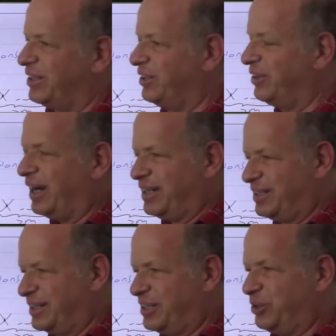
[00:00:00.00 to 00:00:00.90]

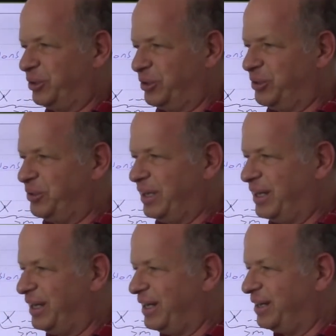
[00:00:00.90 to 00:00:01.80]
ask you to
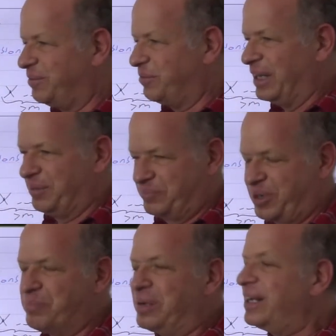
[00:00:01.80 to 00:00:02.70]
well,
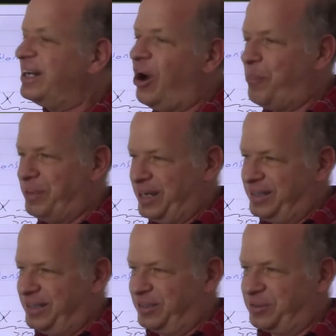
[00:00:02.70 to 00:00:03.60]
completely
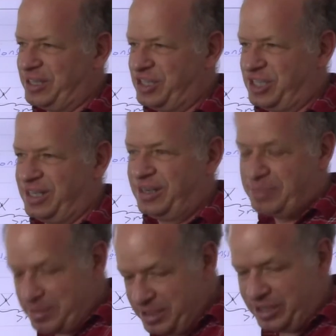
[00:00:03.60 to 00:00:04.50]
open-ended question, and
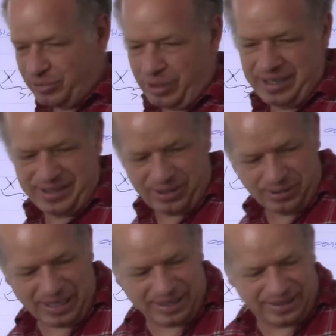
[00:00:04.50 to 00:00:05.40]
maybe it was a
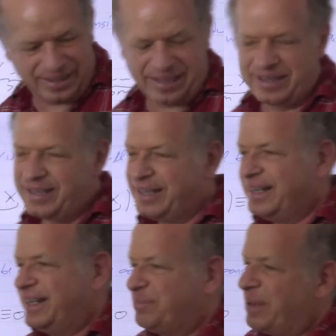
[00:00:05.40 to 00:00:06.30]
cool idea.
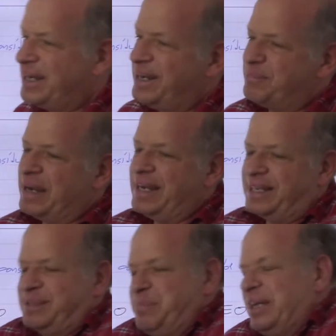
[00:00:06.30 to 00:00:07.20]
My
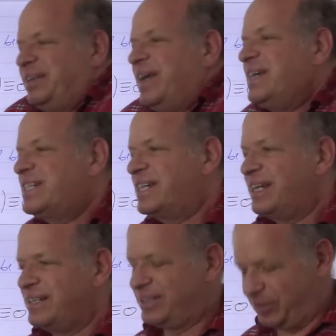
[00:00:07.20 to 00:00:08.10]

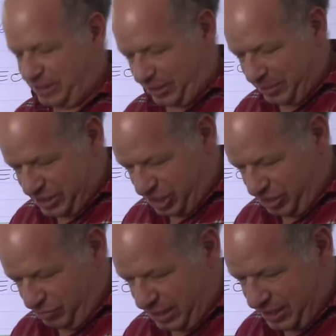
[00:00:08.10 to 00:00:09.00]
expectation, so the
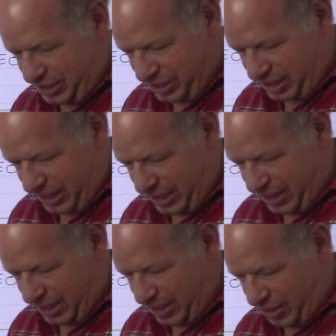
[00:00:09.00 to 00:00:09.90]
question was
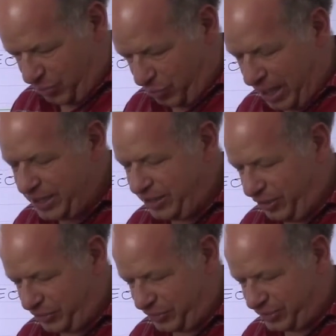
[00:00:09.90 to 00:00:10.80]
why
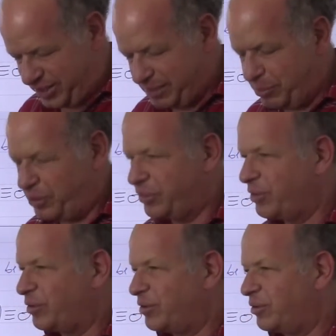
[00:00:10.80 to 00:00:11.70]
not Z mod,
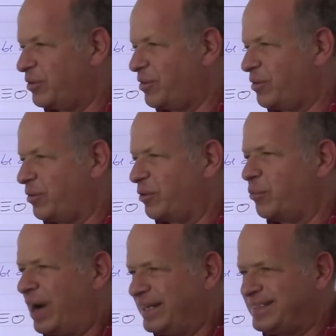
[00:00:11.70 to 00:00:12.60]
or
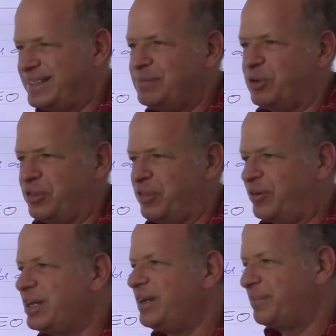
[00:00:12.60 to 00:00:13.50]
why Z mod 3?